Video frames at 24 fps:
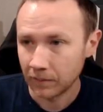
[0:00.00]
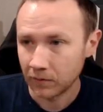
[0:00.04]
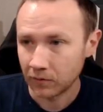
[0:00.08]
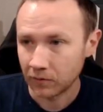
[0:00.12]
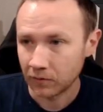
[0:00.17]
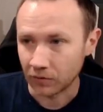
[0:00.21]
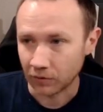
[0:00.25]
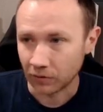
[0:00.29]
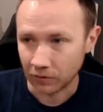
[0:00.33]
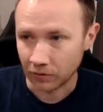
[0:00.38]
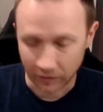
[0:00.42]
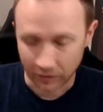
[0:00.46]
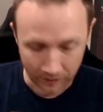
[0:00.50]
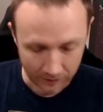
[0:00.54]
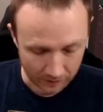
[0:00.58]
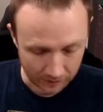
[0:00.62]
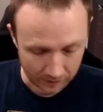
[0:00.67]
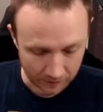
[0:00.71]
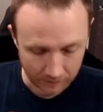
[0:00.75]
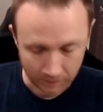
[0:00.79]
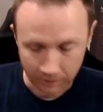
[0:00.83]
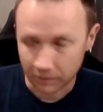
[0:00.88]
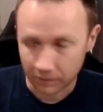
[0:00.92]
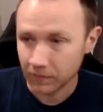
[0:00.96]

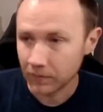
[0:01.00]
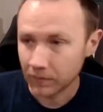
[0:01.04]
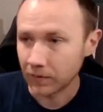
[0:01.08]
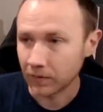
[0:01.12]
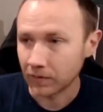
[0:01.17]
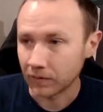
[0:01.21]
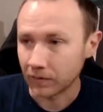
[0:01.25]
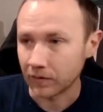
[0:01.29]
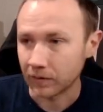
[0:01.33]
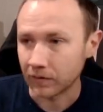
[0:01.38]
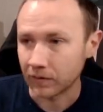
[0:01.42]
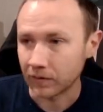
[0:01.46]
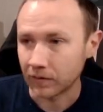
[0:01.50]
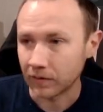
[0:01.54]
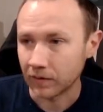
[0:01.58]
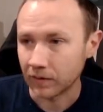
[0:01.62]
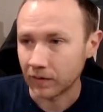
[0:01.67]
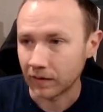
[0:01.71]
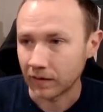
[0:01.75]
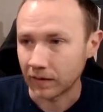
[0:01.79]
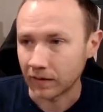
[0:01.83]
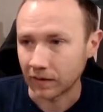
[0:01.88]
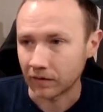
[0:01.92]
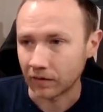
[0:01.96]
surname. Is,
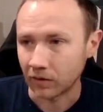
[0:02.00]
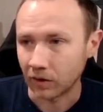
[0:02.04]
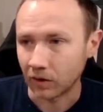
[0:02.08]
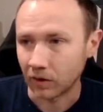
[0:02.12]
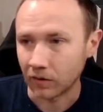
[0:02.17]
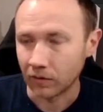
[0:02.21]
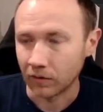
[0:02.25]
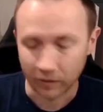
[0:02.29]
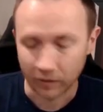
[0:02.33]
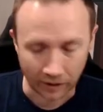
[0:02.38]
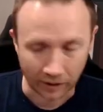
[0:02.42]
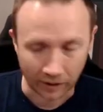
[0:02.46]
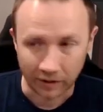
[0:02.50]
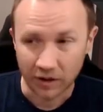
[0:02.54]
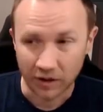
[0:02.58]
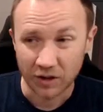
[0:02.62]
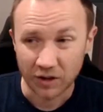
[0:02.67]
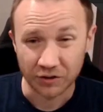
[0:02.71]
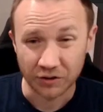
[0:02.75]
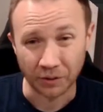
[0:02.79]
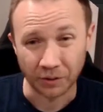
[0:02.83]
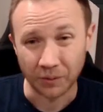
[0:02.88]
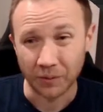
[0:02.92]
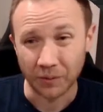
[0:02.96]
I think that's all. Okay,
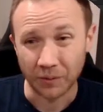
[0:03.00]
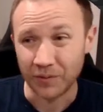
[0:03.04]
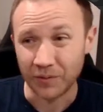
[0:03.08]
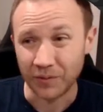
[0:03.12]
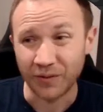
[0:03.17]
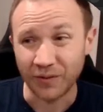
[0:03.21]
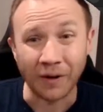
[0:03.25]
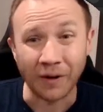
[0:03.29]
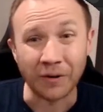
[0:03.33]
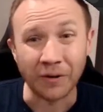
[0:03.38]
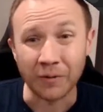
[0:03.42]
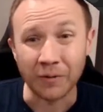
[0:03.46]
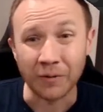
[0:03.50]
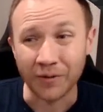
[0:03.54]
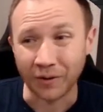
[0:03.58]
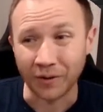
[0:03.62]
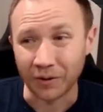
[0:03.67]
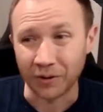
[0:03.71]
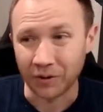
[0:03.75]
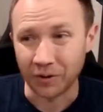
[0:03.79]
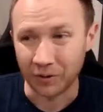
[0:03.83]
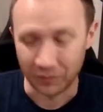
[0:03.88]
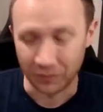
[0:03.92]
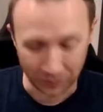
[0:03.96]
so we found it. We
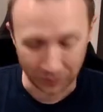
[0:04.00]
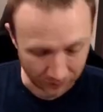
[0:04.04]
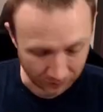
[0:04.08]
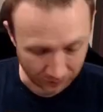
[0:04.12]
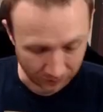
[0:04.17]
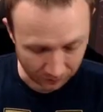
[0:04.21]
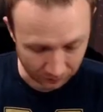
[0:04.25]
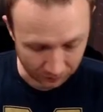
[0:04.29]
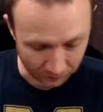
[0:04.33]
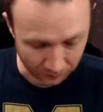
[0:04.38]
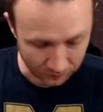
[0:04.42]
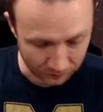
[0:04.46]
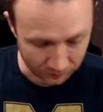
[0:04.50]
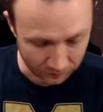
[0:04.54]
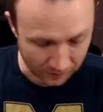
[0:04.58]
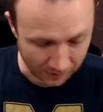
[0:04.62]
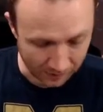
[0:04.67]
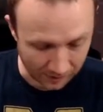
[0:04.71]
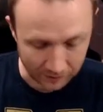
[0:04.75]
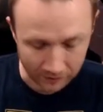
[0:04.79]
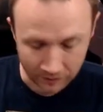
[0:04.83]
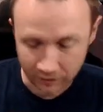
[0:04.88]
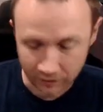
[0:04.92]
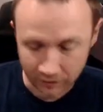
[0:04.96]
found covert. So if we do
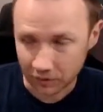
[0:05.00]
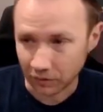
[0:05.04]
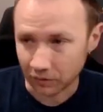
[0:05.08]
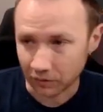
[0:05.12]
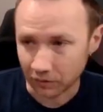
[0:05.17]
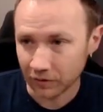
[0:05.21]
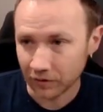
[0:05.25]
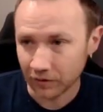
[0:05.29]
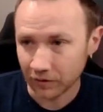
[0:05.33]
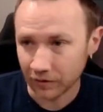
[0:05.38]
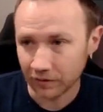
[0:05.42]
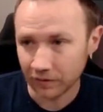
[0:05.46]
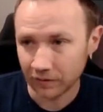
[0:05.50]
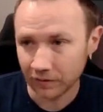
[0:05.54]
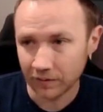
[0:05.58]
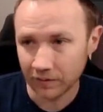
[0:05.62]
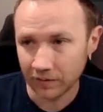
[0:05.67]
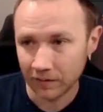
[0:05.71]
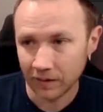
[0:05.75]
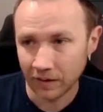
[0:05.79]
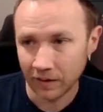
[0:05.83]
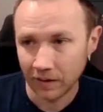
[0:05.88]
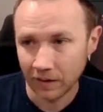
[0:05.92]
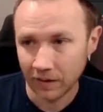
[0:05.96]
dot covert,
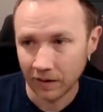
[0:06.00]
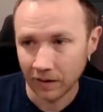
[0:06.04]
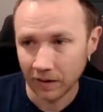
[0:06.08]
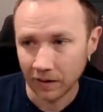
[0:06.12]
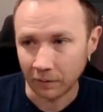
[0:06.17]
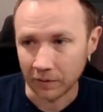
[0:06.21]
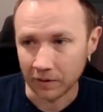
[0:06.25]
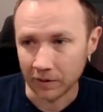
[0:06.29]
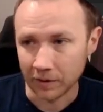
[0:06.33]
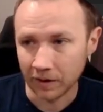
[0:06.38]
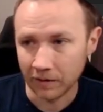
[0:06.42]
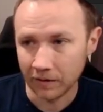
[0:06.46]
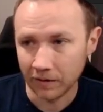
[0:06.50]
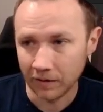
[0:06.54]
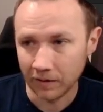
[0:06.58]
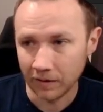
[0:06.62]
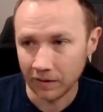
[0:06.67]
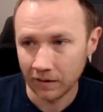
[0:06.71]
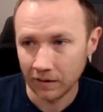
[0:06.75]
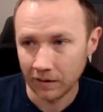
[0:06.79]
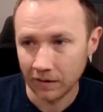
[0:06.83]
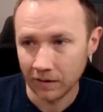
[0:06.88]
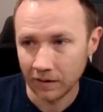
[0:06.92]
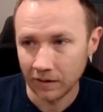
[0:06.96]
are we done?
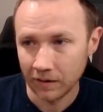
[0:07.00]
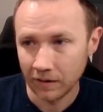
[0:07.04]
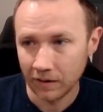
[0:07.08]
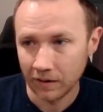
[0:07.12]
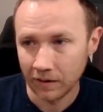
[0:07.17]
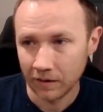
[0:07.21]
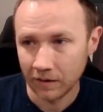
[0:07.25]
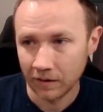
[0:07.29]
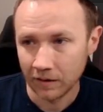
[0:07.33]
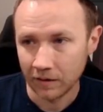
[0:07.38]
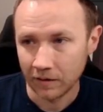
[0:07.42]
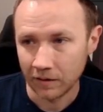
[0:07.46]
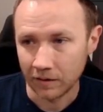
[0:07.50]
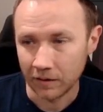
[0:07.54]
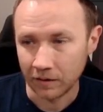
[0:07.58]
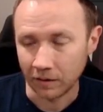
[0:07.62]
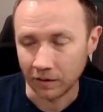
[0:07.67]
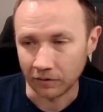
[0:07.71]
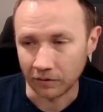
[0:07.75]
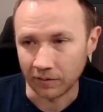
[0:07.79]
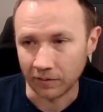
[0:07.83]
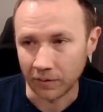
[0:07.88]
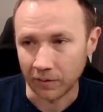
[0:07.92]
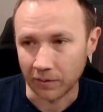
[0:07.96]
No,
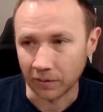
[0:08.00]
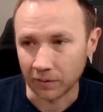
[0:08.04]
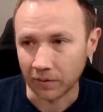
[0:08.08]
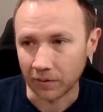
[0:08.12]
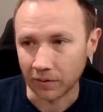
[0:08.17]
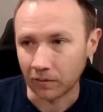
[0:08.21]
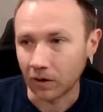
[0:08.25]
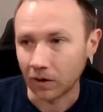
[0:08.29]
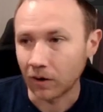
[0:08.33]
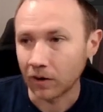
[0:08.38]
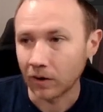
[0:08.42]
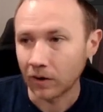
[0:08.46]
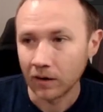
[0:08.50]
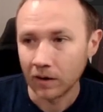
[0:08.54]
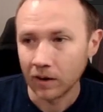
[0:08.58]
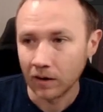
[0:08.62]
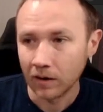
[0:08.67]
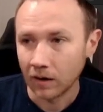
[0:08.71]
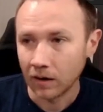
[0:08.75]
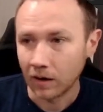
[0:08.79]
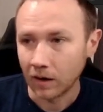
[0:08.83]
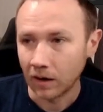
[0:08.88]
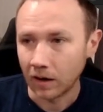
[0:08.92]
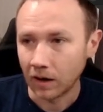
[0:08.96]
something went wrong.
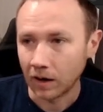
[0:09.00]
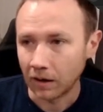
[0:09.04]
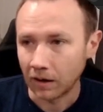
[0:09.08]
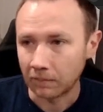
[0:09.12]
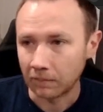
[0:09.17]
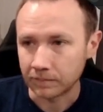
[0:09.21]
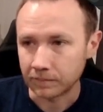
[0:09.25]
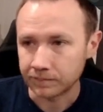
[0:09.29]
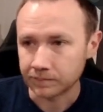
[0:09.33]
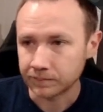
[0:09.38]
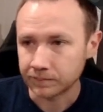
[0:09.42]
Um,